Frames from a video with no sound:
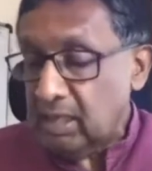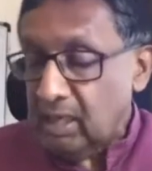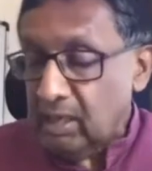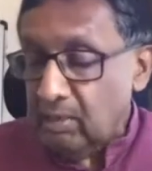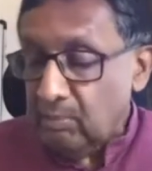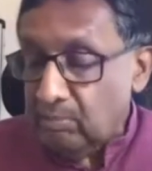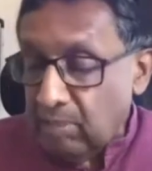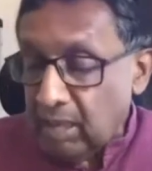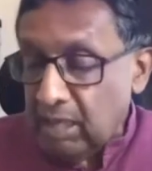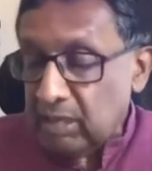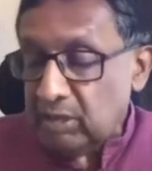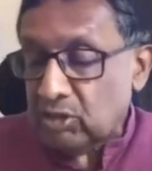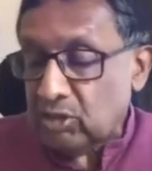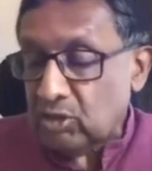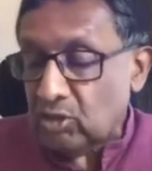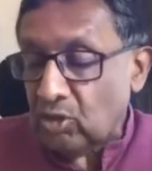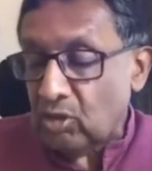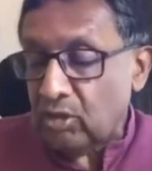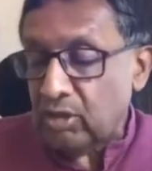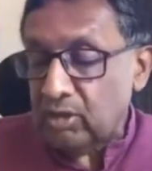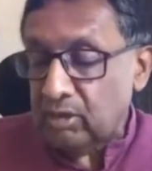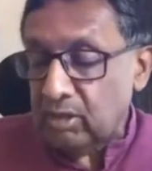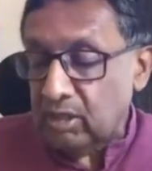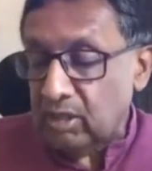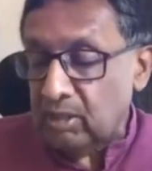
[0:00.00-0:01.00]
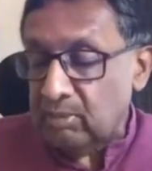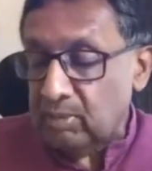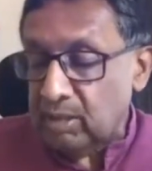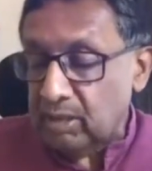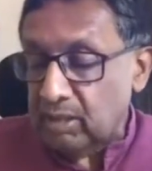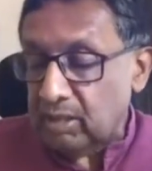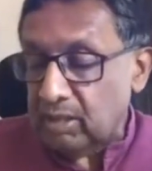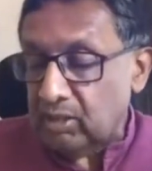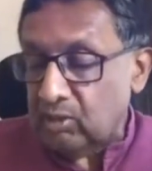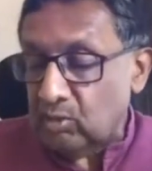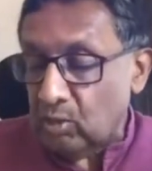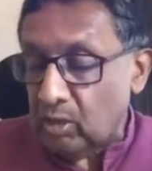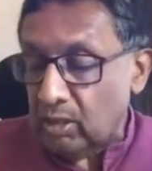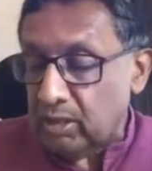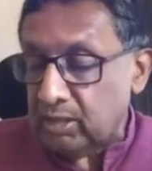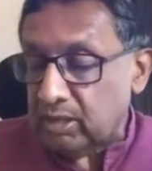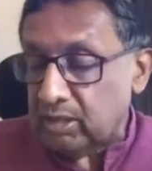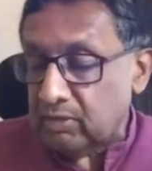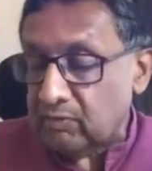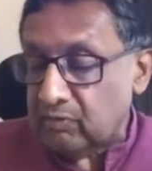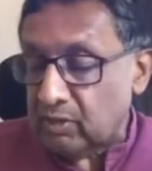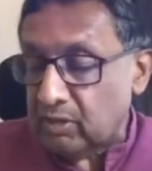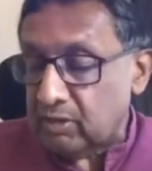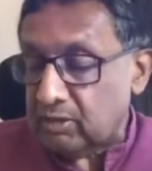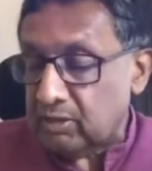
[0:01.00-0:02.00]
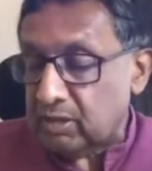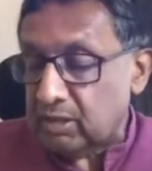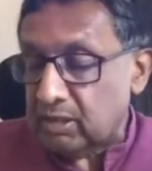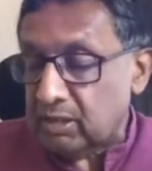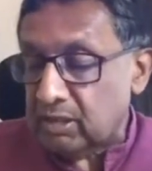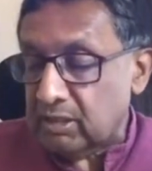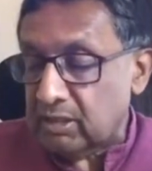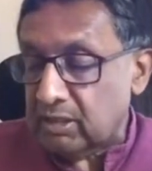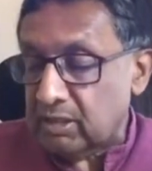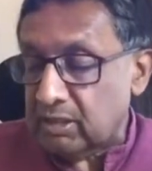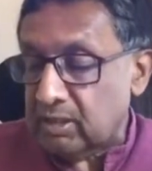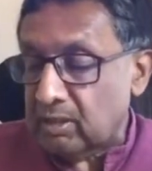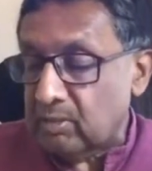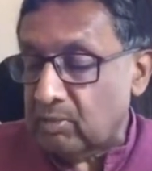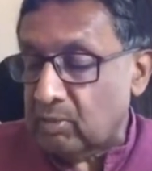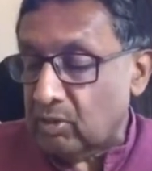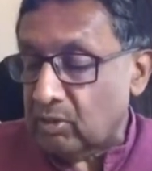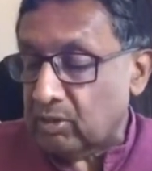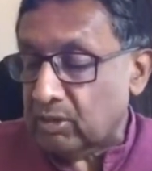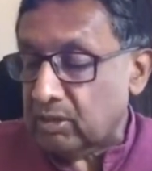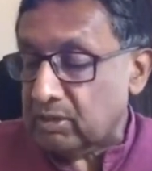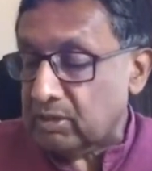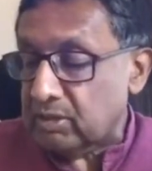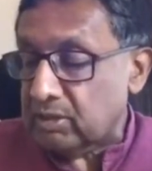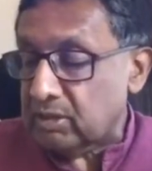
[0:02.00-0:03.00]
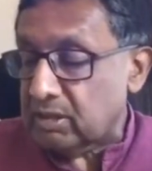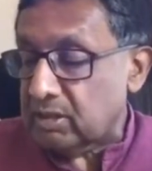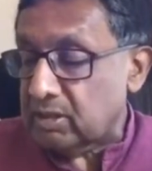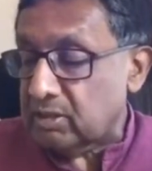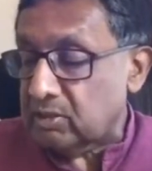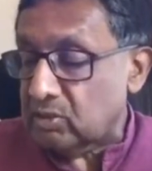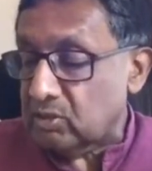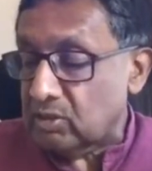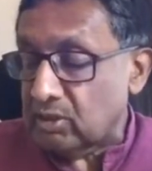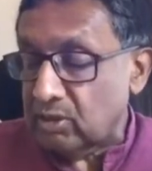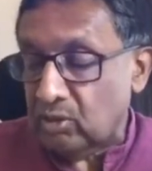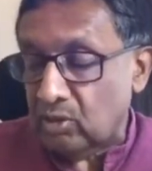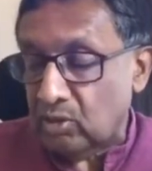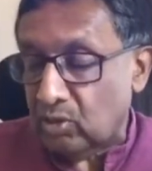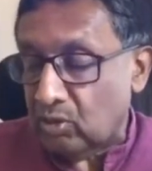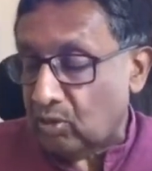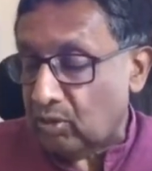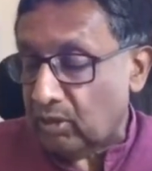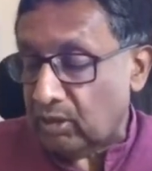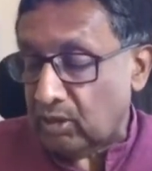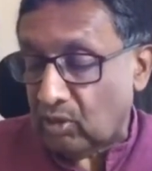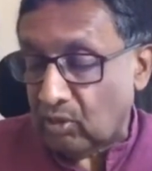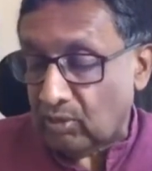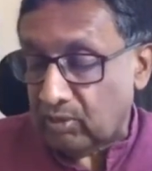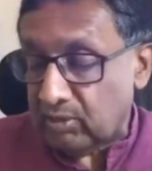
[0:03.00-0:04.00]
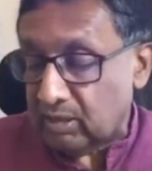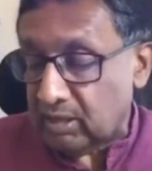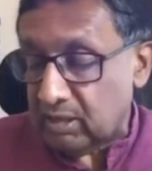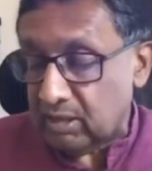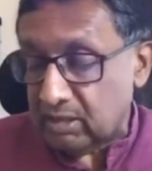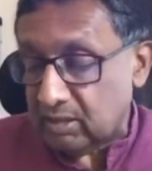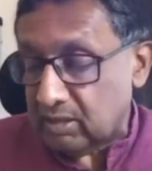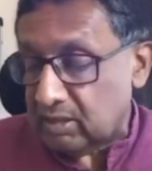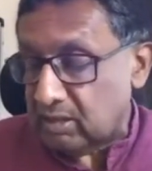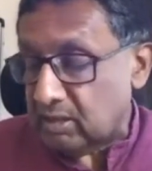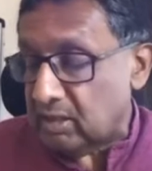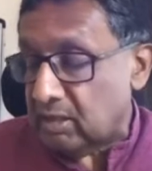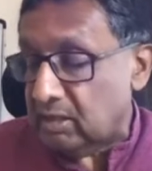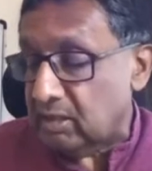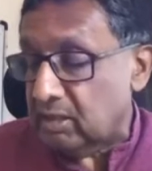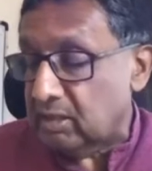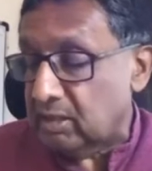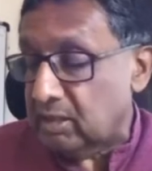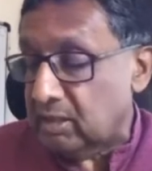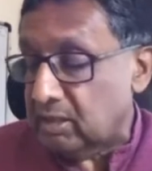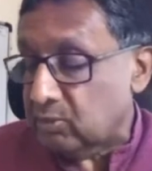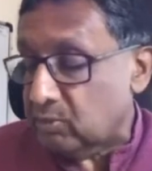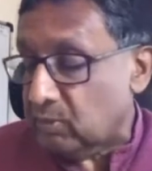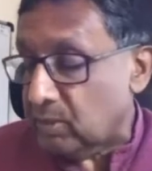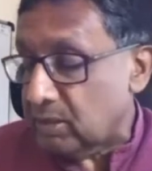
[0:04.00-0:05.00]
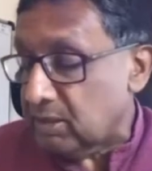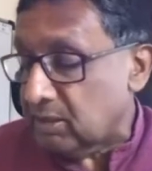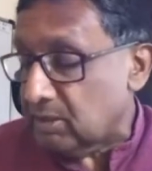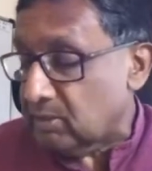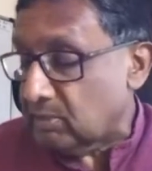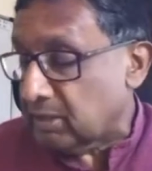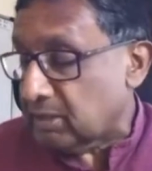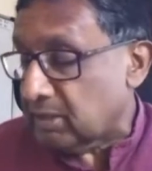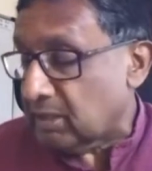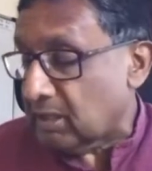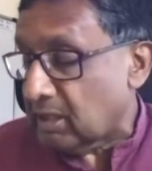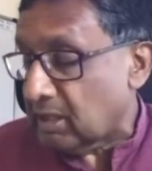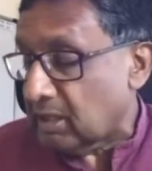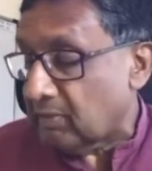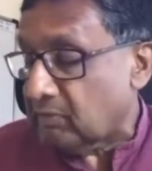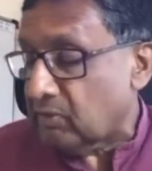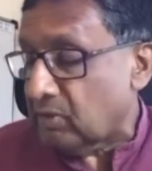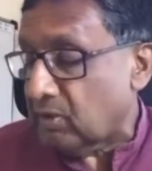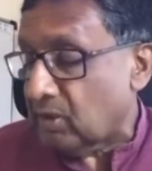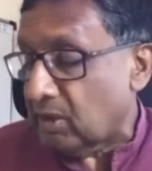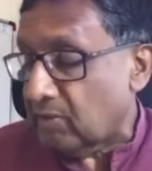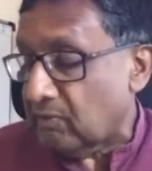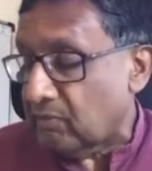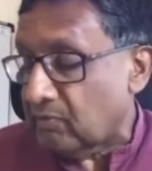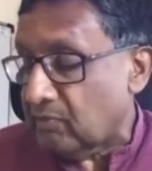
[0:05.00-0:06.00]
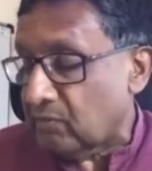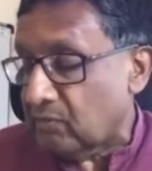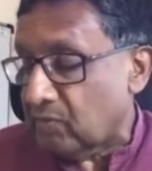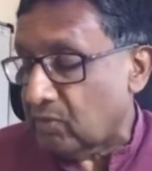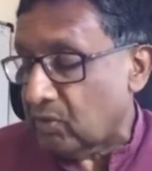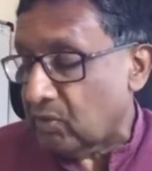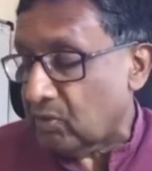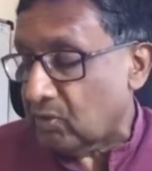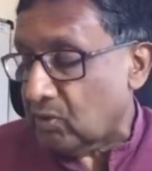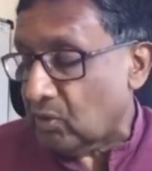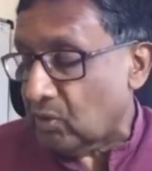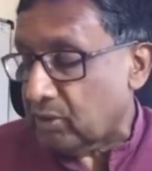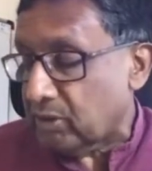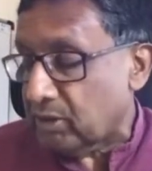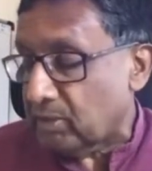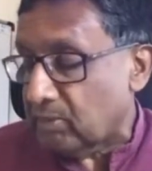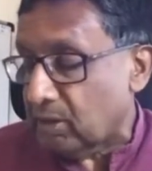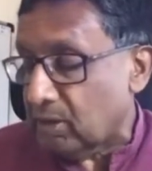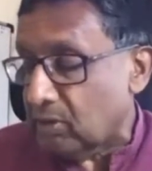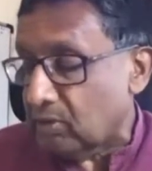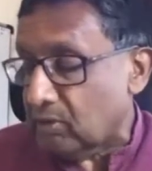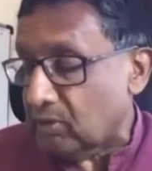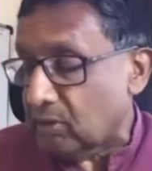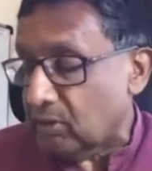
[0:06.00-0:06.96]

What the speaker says: based on liberty, equality, fraternity, democracy, on these principles that I've talked about.